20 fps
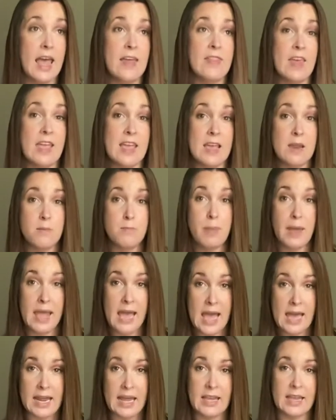they can
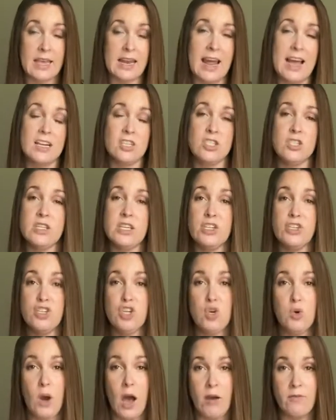panic and actually
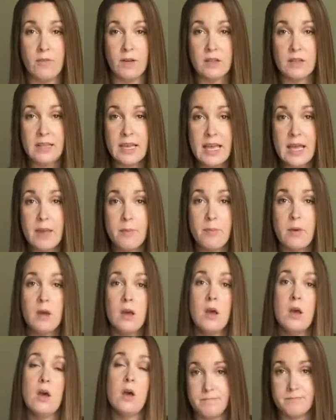chew off a limb.
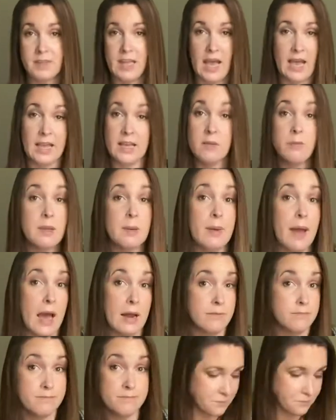Yeah, it can be bad.
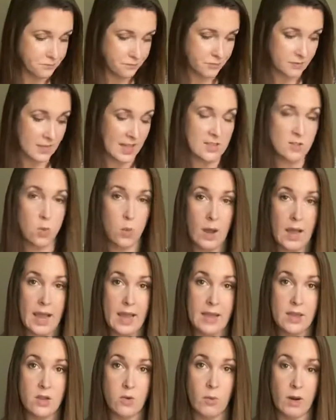That's
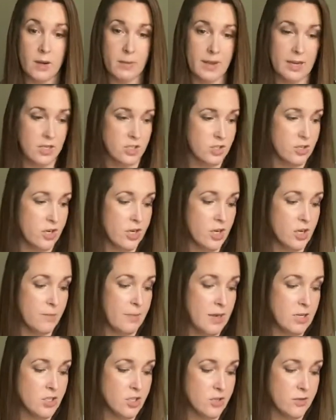why you wanna make sure you're
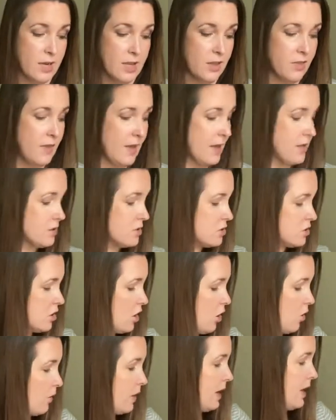measuring things.
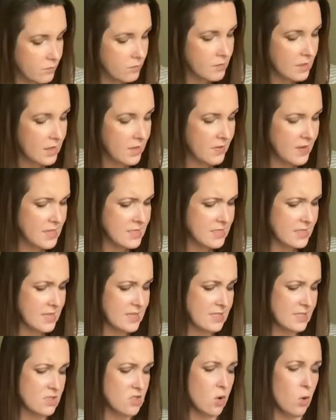So this
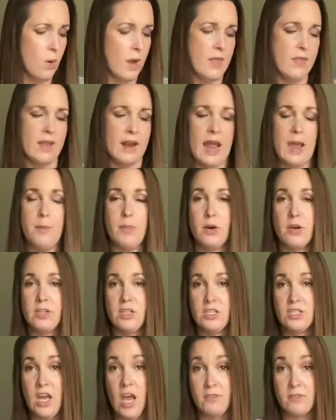is a toy that I
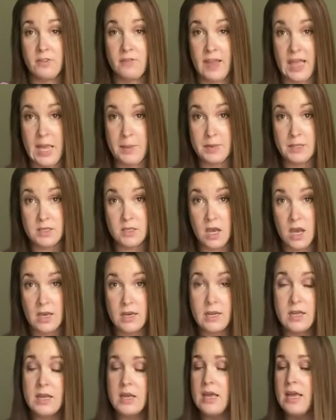purchased off of Amazon.
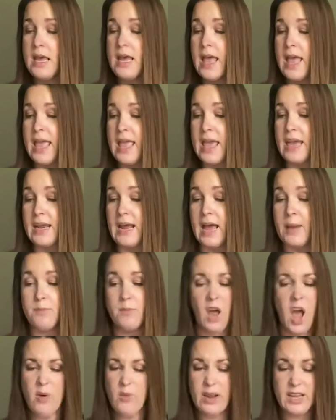And I'm
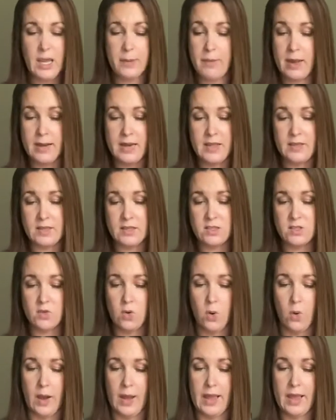not recommending this
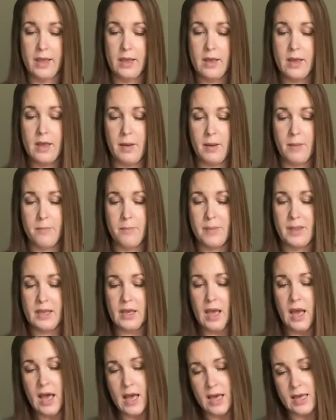toy
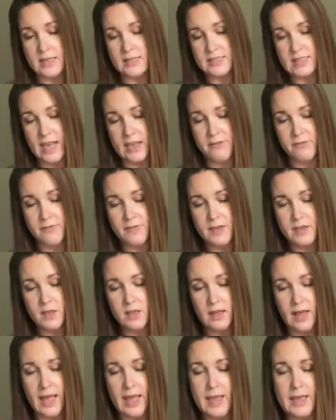because I feel
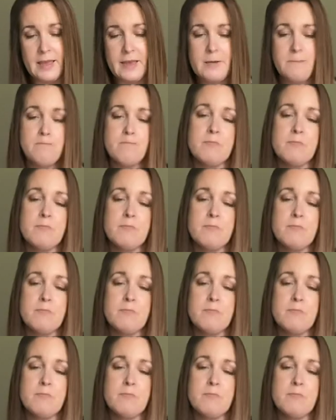like,